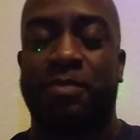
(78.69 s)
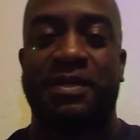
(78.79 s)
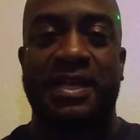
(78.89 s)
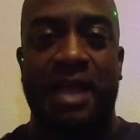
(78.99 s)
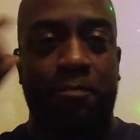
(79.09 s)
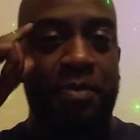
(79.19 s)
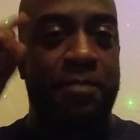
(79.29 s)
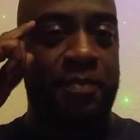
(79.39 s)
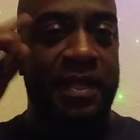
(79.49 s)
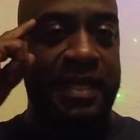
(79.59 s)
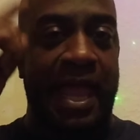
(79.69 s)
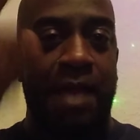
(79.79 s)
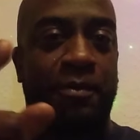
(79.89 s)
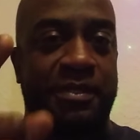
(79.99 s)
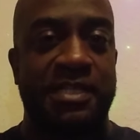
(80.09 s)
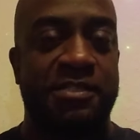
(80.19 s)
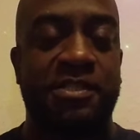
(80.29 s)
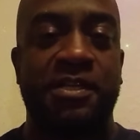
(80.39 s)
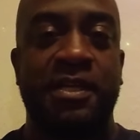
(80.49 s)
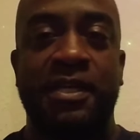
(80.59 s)
But they're not peeping the game what
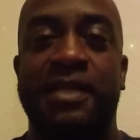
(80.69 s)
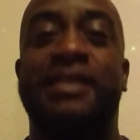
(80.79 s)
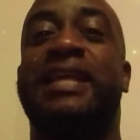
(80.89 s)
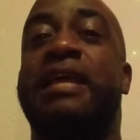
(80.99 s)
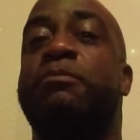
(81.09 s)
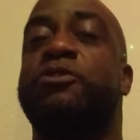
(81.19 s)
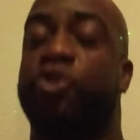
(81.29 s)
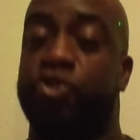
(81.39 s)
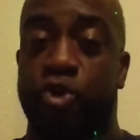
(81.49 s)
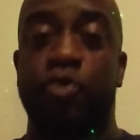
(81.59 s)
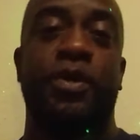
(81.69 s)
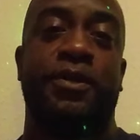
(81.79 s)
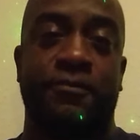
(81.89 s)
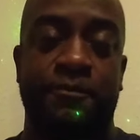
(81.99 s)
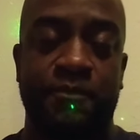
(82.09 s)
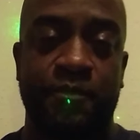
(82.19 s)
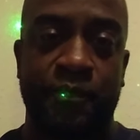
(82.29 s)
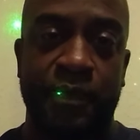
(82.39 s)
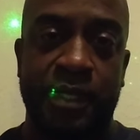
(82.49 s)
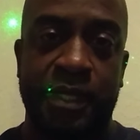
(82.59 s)
these demons are doing.
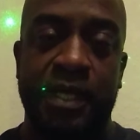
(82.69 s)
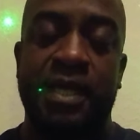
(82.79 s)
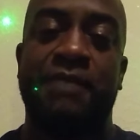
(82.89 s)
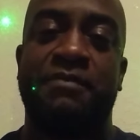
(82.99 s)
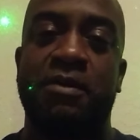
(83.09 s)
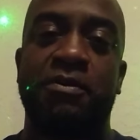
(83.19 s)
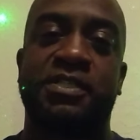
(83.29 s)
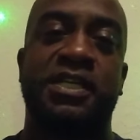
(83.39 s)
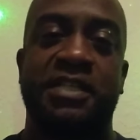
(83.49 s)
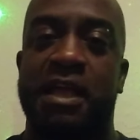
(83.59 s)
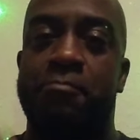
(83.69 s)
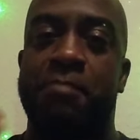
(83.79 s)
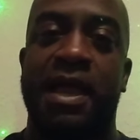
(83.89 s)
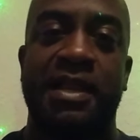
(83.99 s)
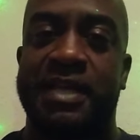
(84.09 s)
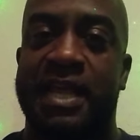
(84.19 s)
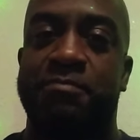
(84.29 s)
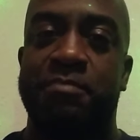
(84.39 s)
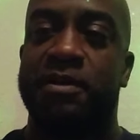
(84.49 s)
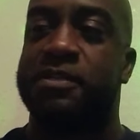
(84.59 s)
If they're gonna sit there and
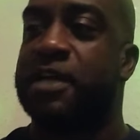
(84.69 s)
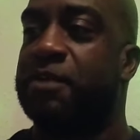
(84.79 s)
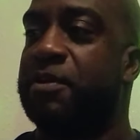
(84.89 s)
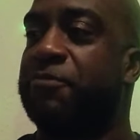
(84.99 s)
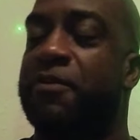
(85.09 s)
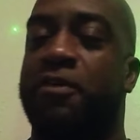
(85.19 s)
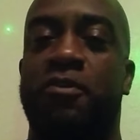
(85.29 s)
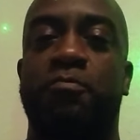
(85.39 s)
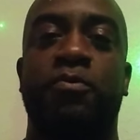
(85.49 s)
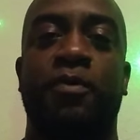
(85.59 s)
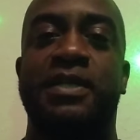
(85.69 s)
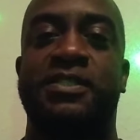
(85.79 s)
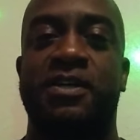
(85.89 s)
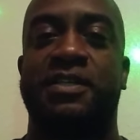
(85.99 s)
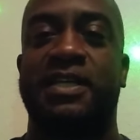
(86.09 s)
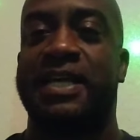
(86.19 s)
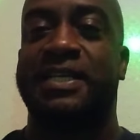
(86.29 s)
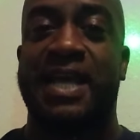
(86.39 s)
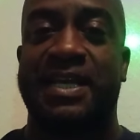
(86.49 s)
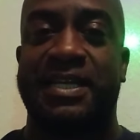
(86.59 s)
mandate military, federal employees, or anything
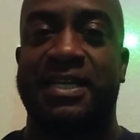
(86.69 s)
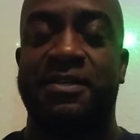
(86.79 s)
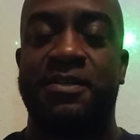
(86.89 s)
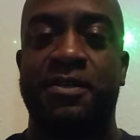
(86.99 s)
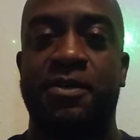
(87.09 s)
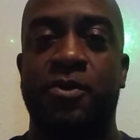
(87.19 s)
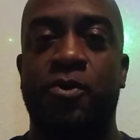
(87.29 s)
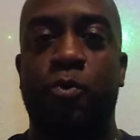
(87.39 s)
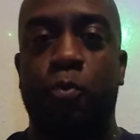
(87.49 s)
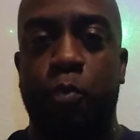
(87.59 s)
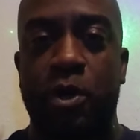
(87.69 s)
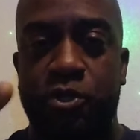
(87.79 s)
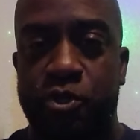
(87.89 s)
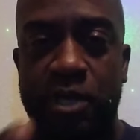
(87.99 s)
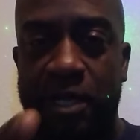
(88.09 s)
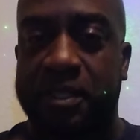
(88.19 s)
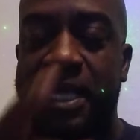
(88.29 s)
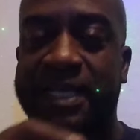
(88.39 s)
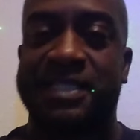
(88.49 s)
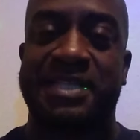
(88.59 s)
like that, then what do y'all
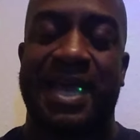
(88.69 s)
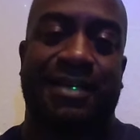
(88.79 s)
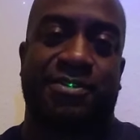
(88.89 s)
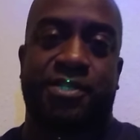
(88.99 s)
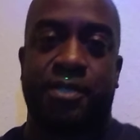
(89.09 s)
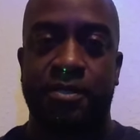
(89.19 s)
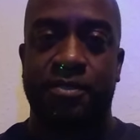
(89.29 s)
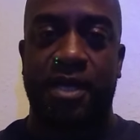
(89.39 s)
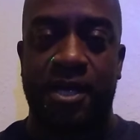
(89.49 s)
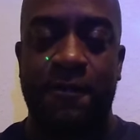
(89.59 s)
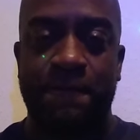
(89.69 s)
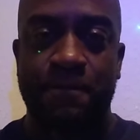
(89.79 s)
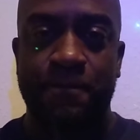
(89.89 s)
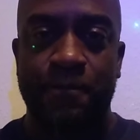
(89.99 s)
think is next? Huh?